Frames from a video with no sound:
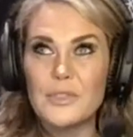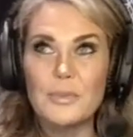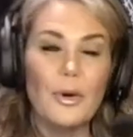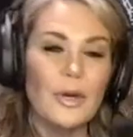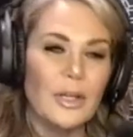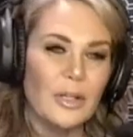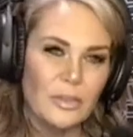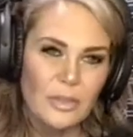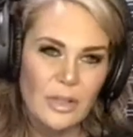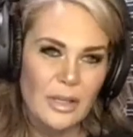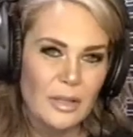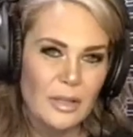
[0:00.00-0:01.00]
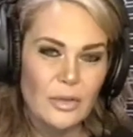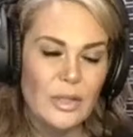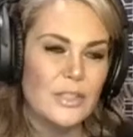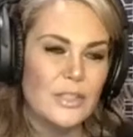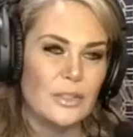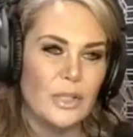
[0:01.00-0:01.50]
spoiled. You
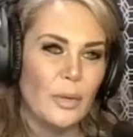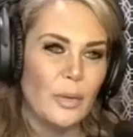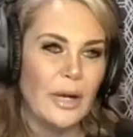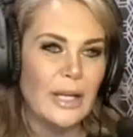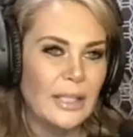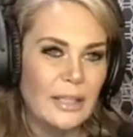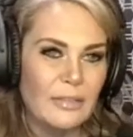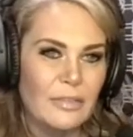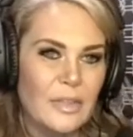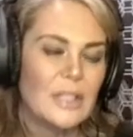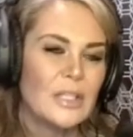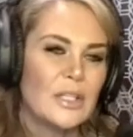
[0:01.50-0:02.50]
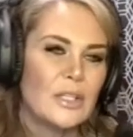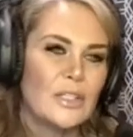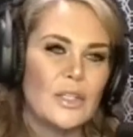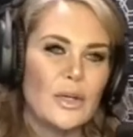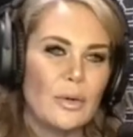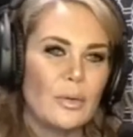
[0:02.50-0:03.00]
guys know where I live.
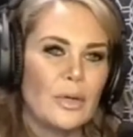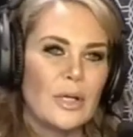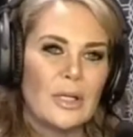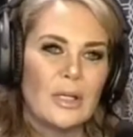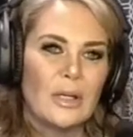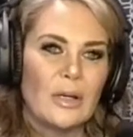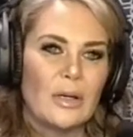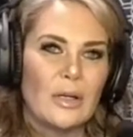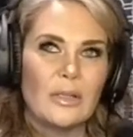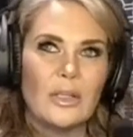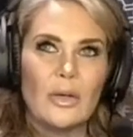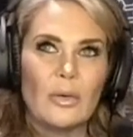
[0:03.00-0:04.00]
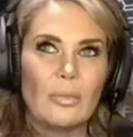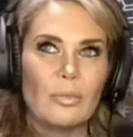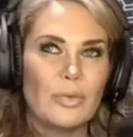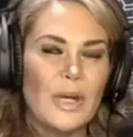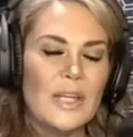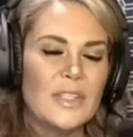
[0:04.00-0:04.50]
So,
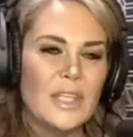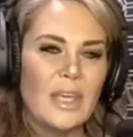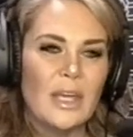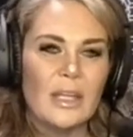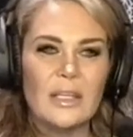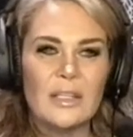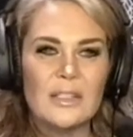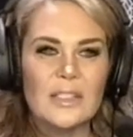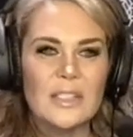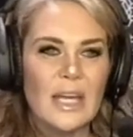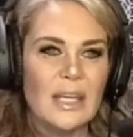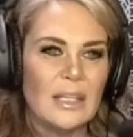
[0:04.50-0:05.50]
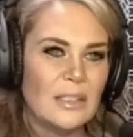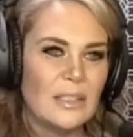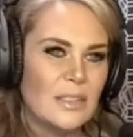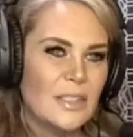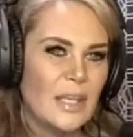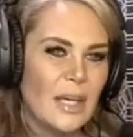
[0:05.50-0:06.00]
Bryce Canyon,
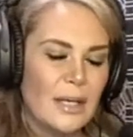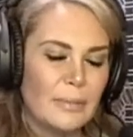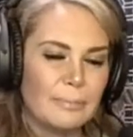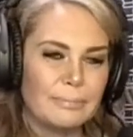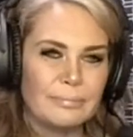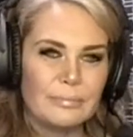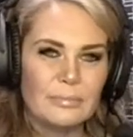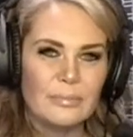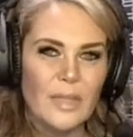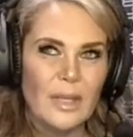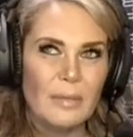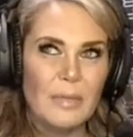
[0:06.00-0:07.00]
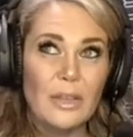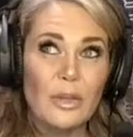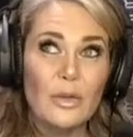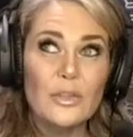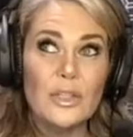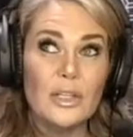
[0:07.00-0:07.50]
Zions.
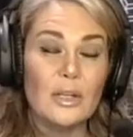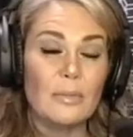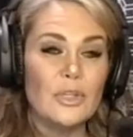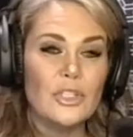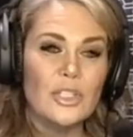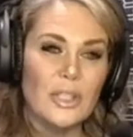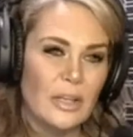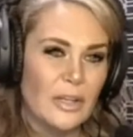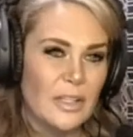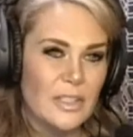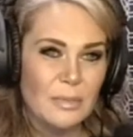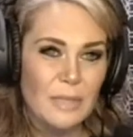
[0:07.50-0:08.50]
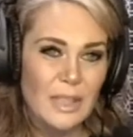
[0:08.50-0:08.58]
Those are the commercial areas. I